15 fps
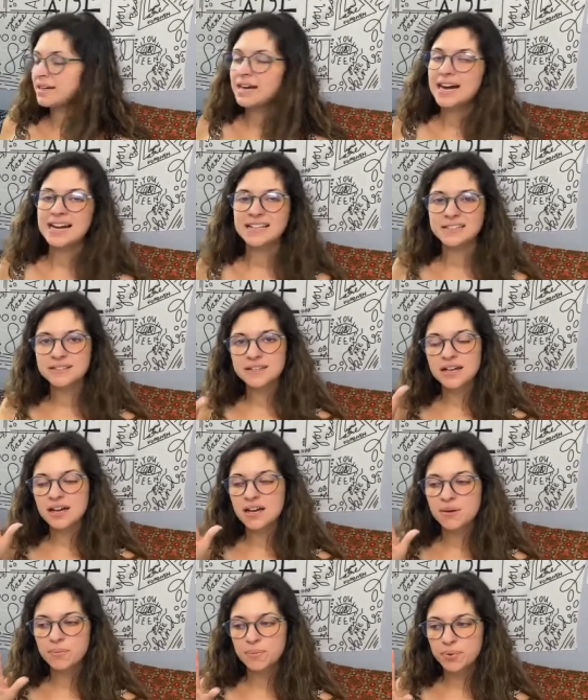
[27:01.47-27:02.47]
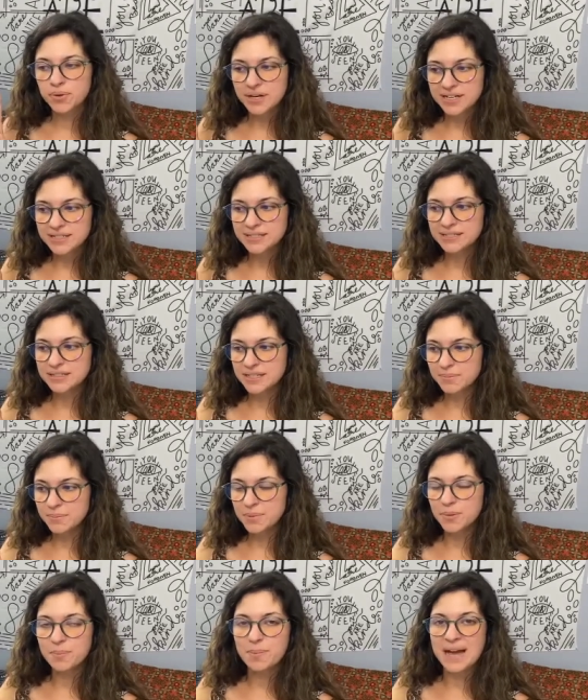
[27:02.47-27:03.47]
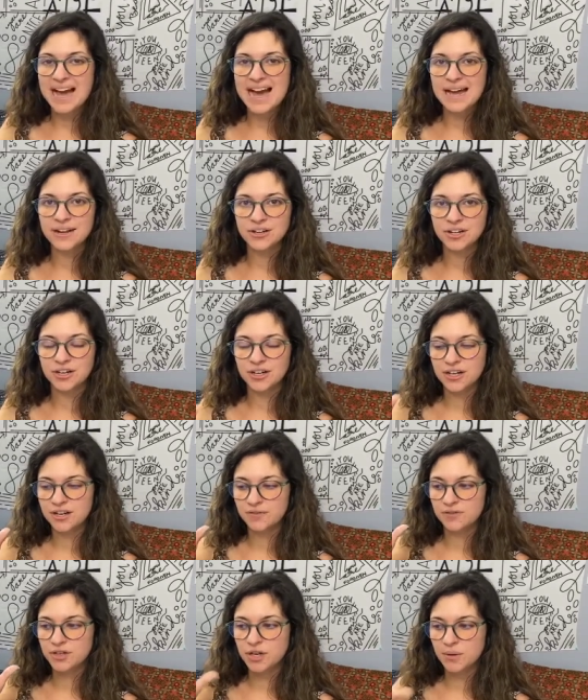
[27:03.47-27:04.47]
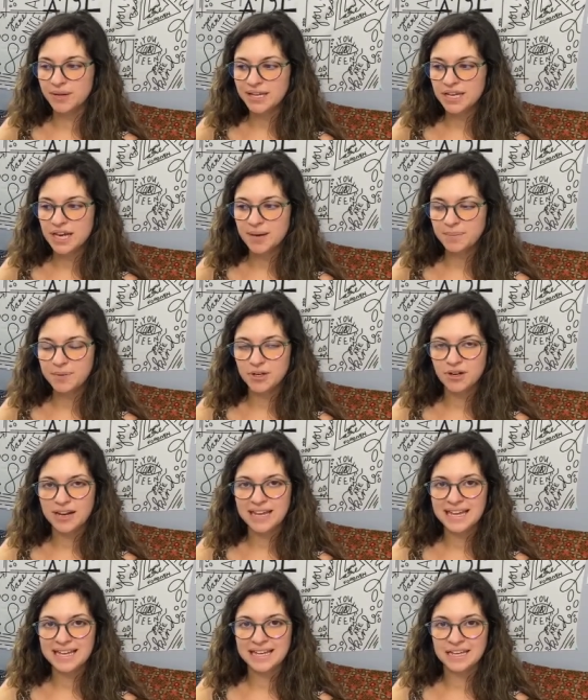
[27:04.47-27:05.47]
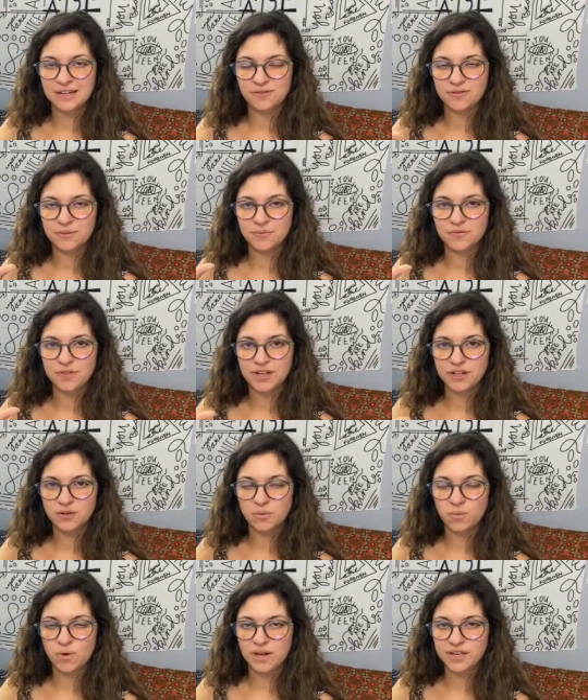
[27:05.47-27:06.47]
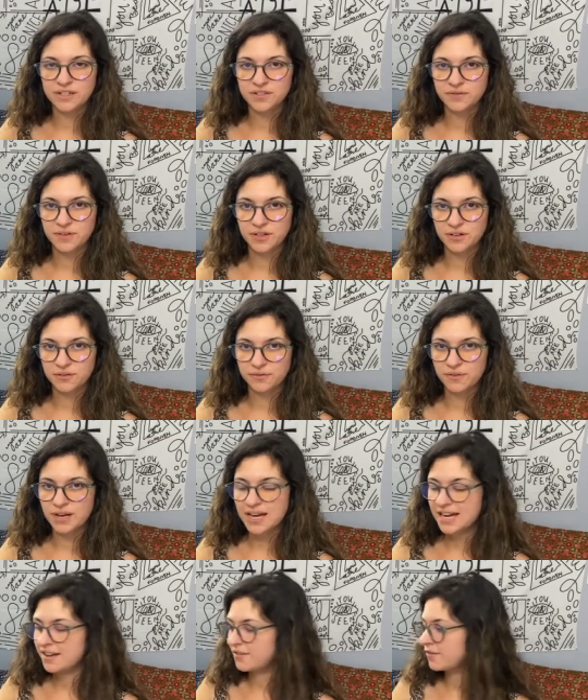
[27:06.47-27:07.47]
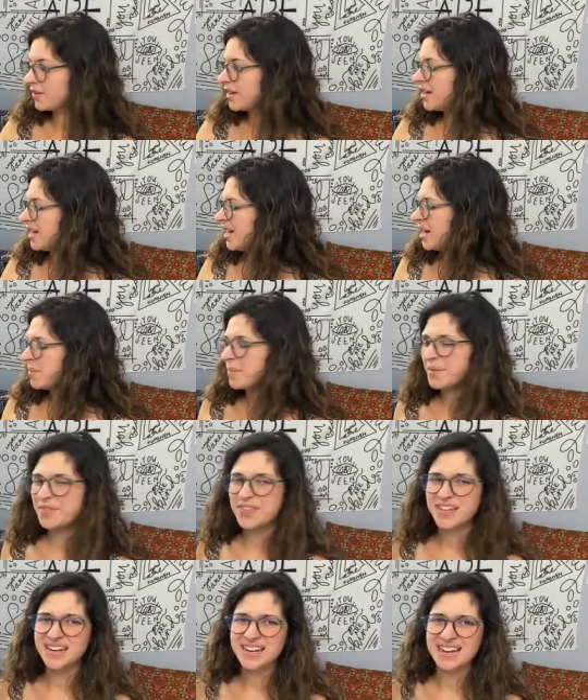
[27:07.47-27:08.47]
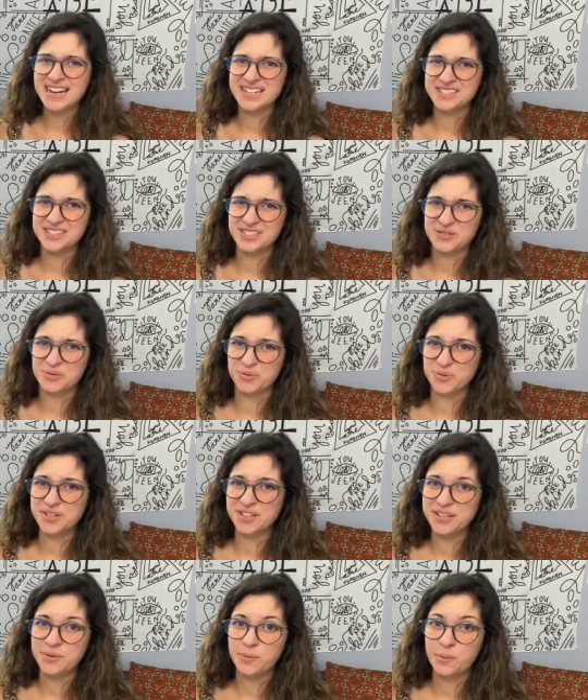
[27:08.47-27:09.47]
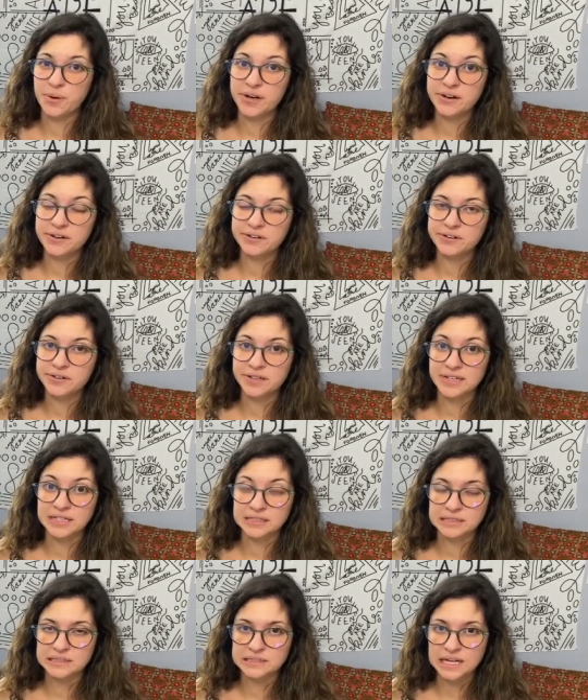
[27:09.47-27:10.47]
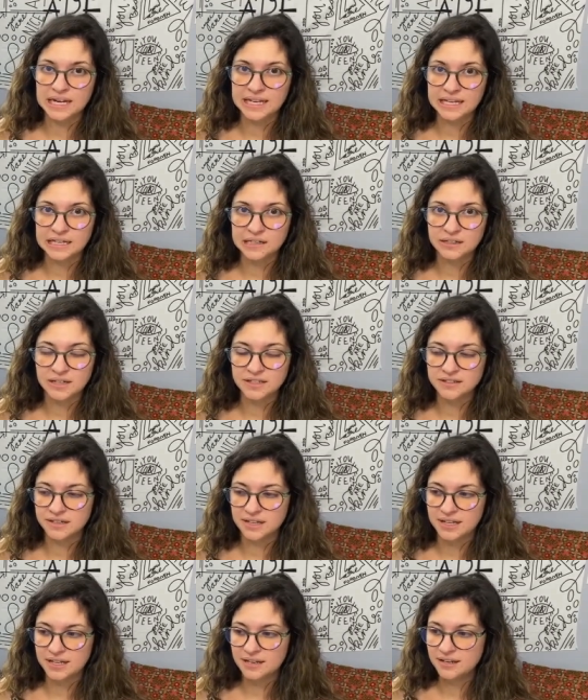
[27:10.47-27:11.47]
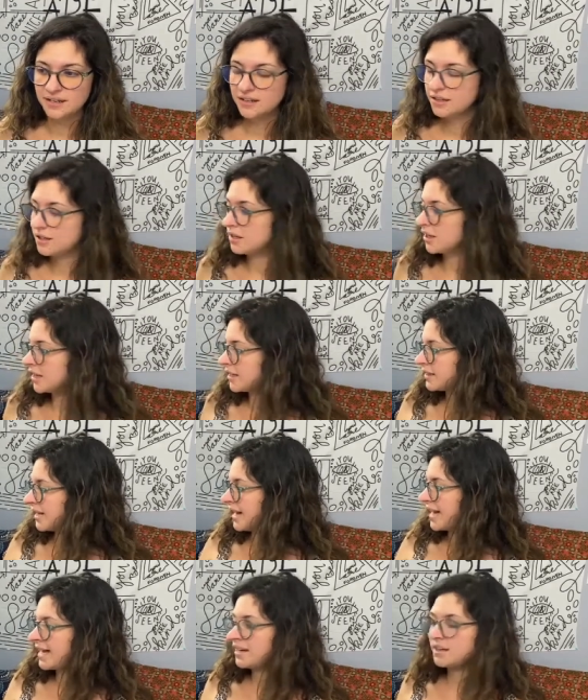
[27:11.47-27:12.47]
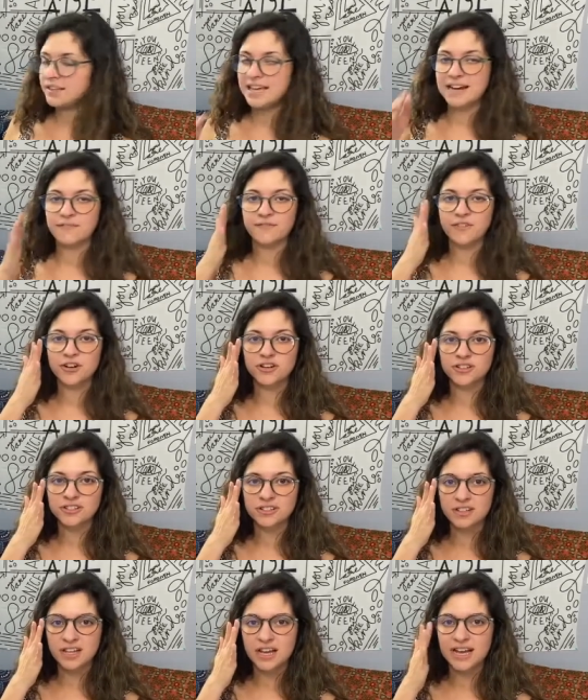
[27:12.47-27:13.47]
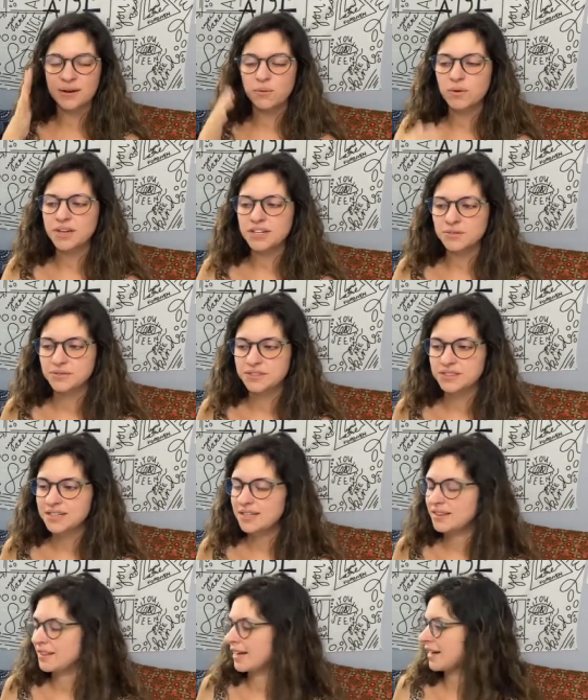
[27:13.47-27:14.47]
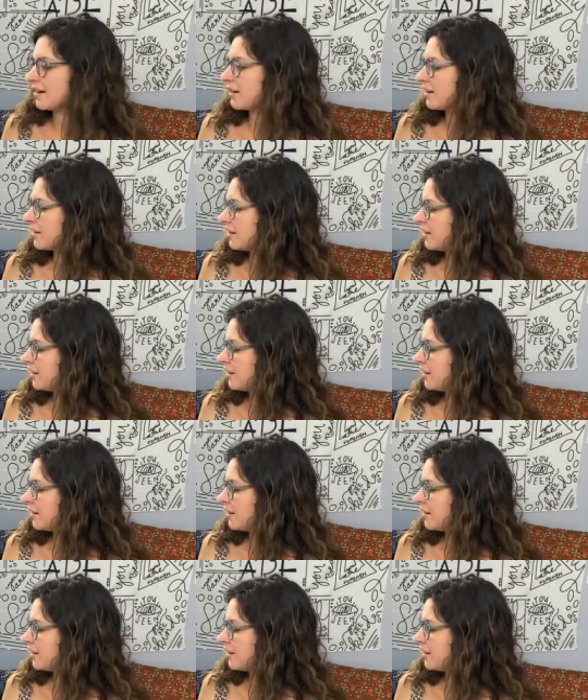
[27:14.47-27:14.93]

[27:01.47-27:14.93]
has a pretty simple pattern of going up your hand from finger 1 to finger 5. But then it has this really weird looking second, doesn't it? Look at the end of that first line. What do you see there?